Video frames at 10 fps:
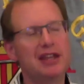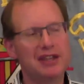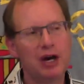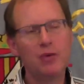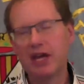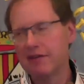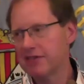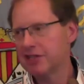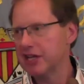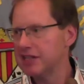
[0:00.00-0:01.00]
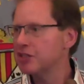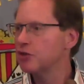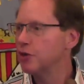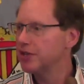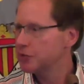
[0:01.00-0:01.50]
And now we have the chance to
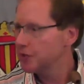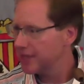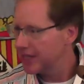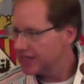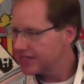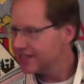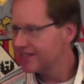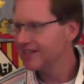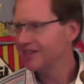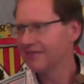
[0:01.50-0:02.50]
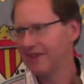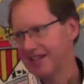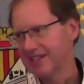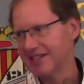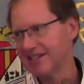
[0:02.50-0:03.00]
go into the next
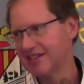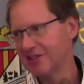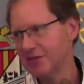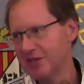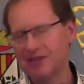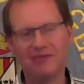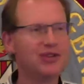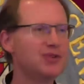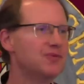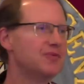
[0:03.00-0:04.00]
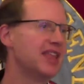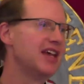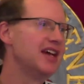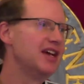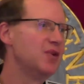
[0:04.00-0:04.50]
phase, UNICE for You,
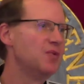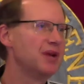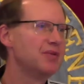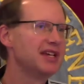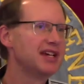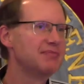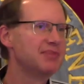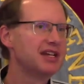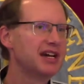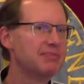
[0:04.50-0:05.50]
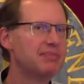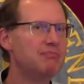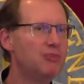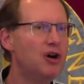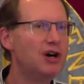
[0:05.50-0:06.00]
where we can bring up
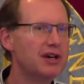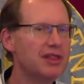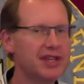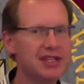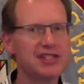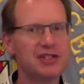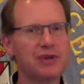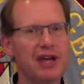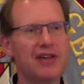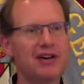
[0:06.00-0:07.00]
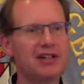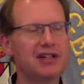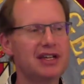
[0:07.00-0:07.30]
more things together.